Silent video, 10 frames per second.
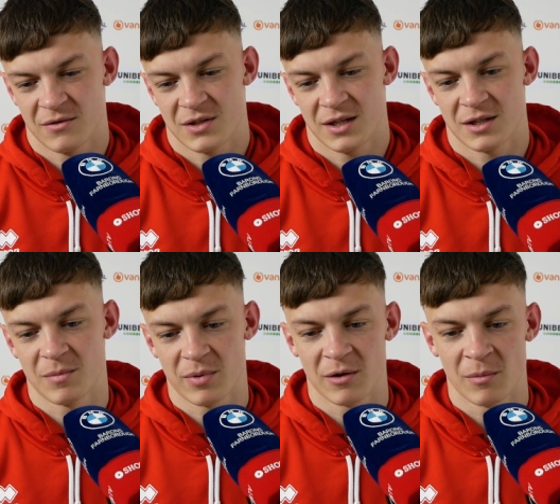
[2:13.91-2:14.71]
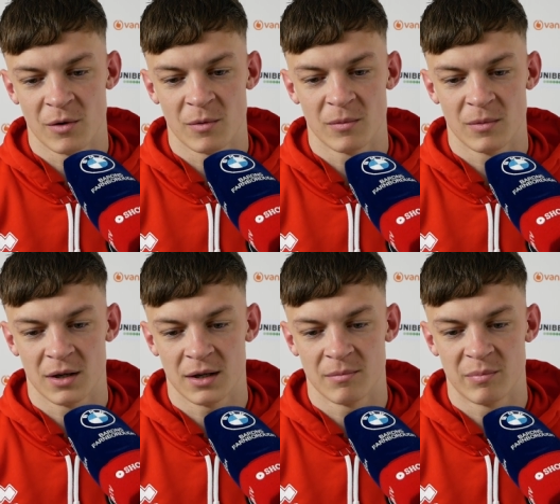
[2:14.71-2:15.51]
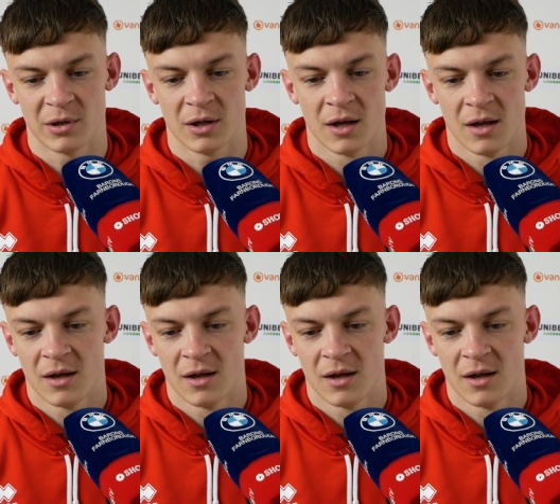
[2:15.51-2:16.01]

obviously, it's a proud moment. Um, but